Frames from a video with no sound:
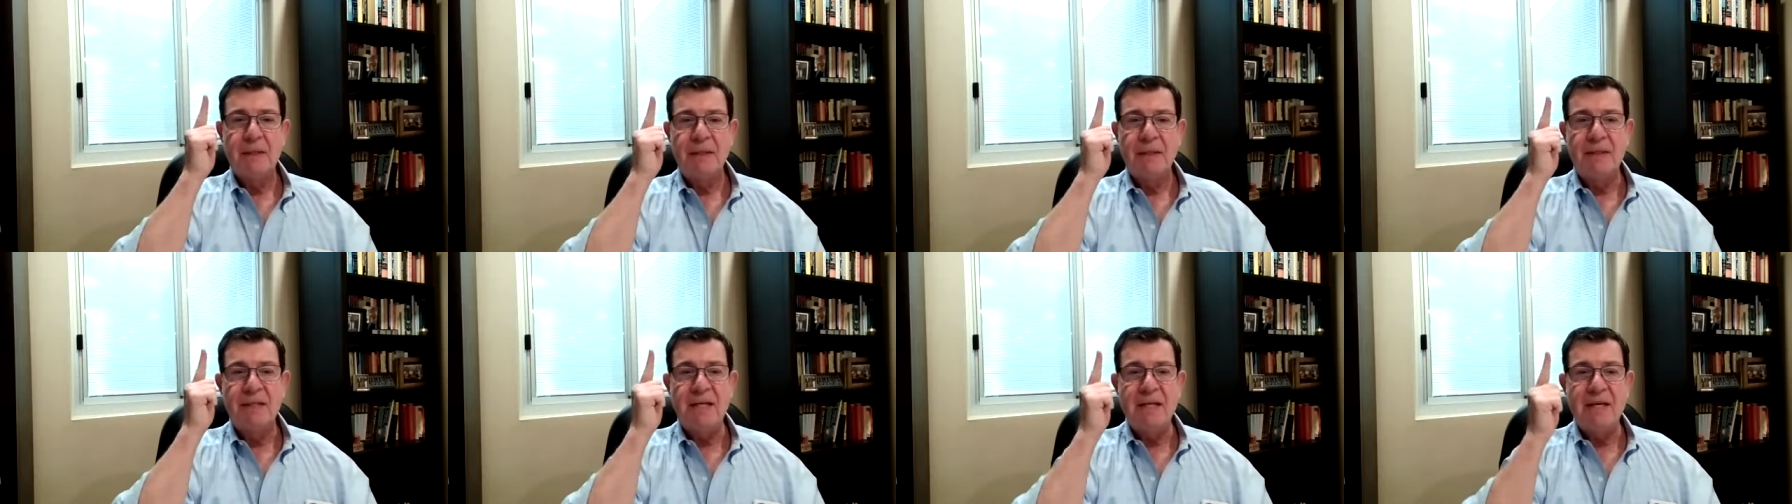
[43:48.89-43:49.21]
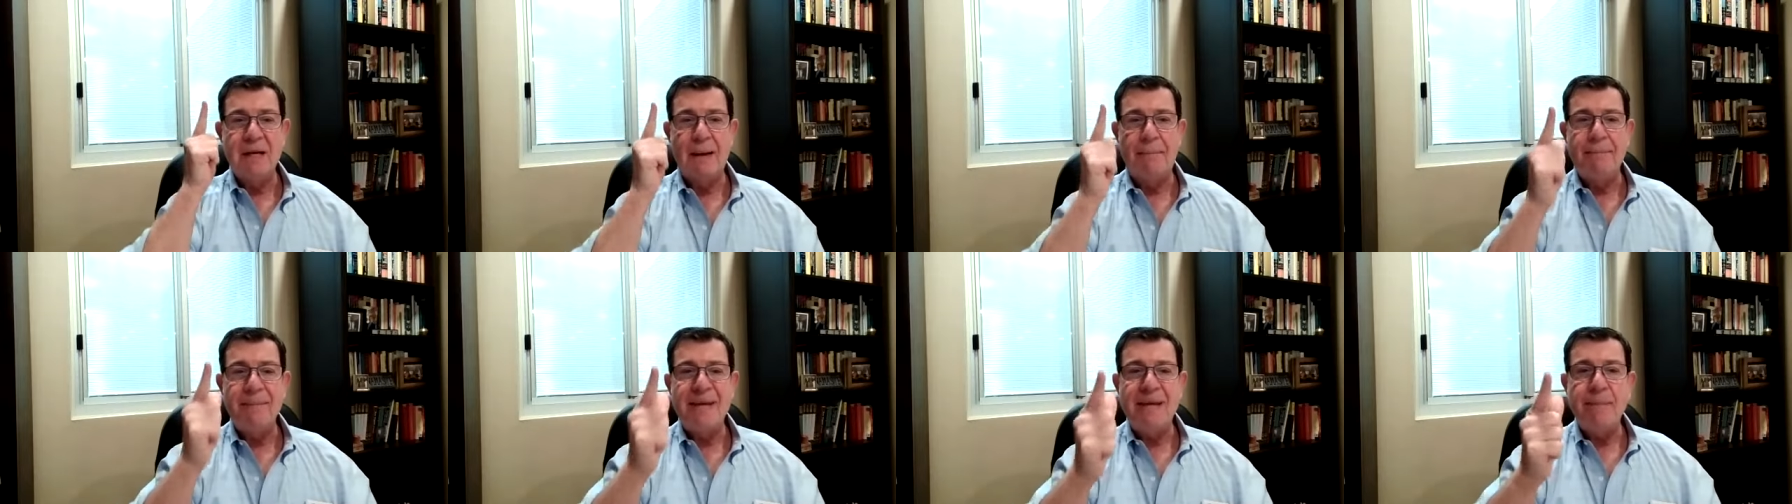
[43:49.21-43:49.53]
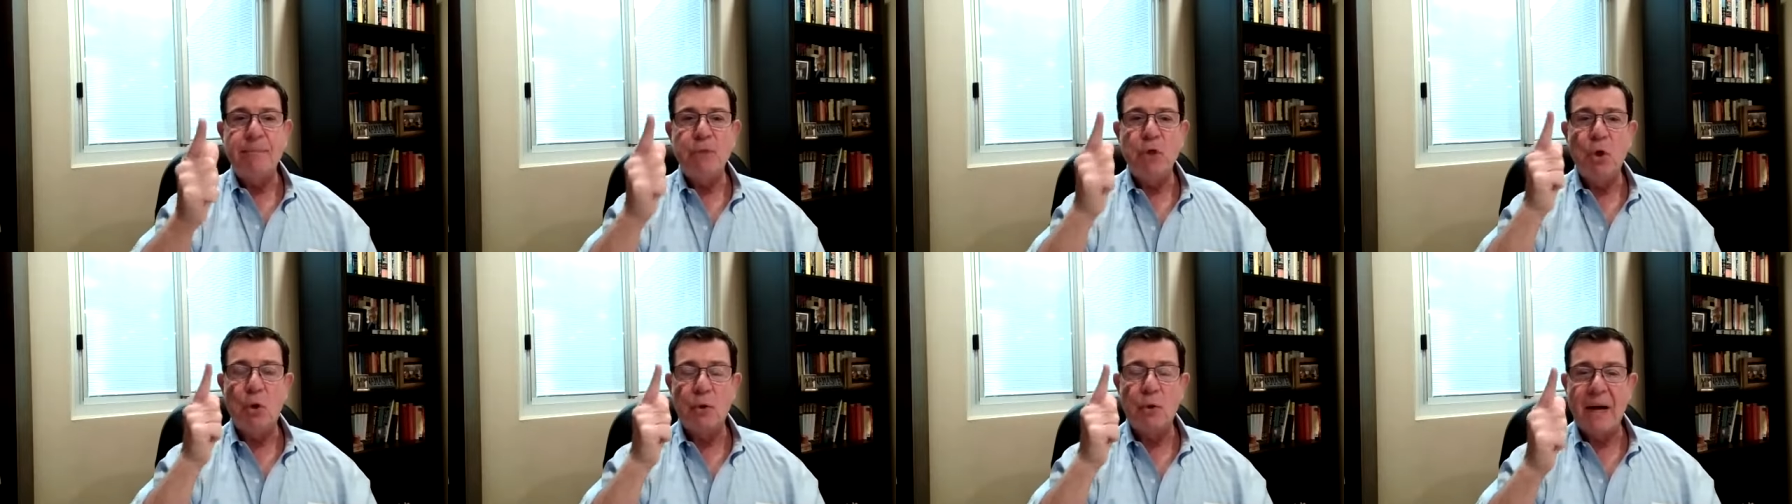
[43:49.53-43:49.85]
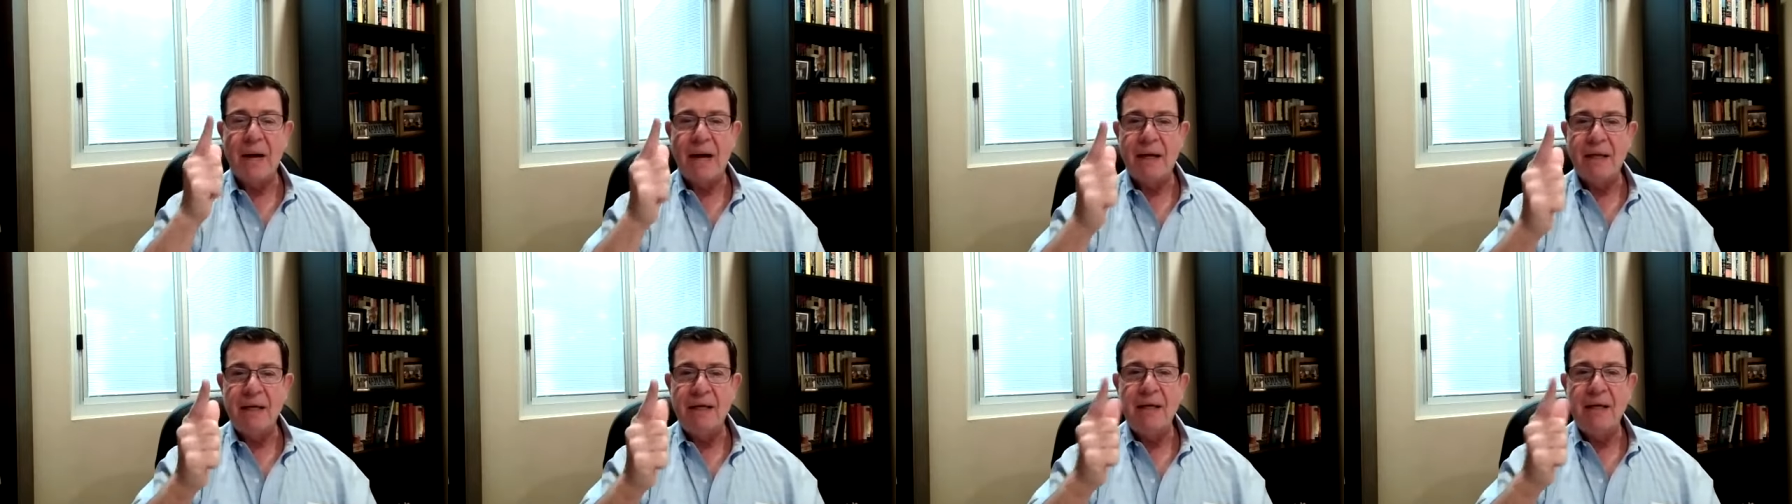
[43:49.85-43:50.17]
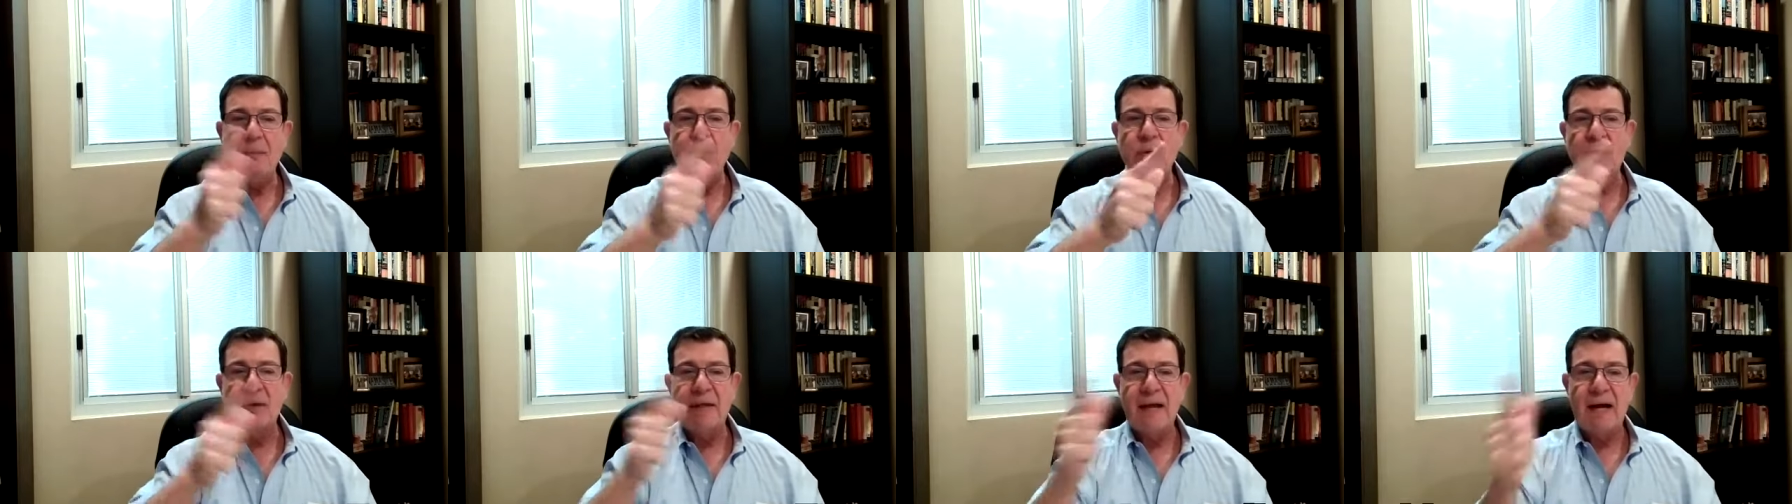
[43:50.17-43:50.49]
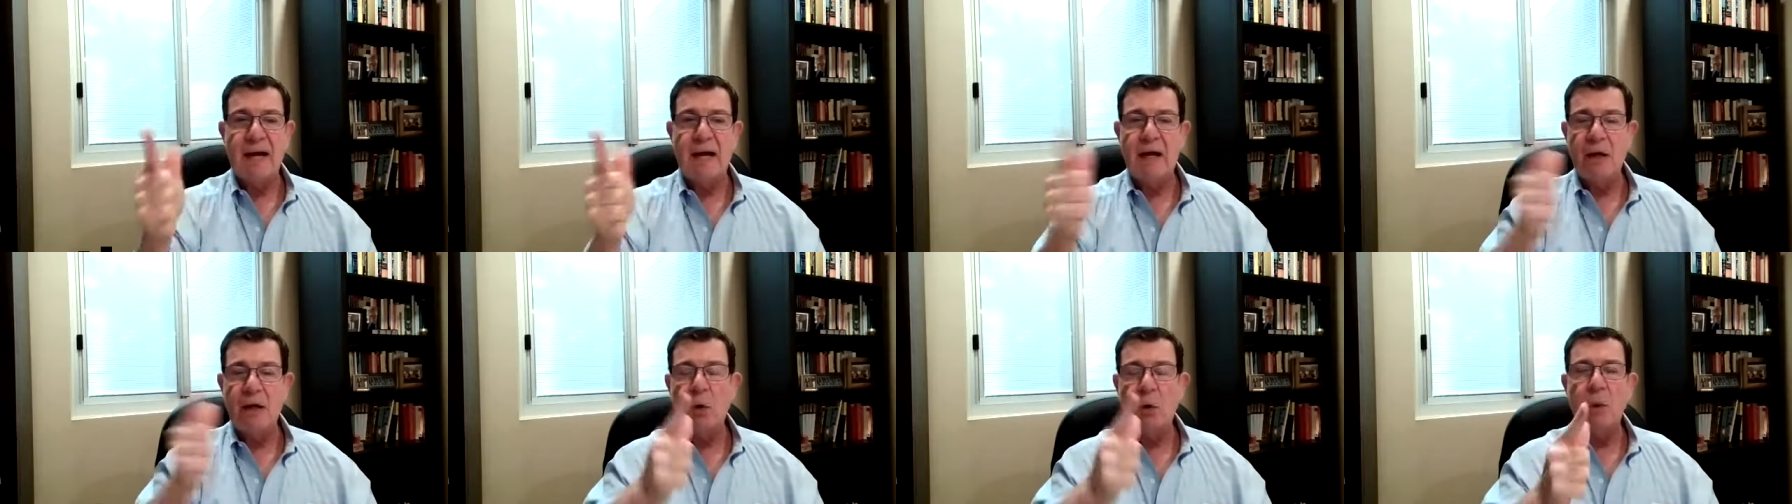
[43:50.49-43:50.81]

the Yamim Noraim, or the High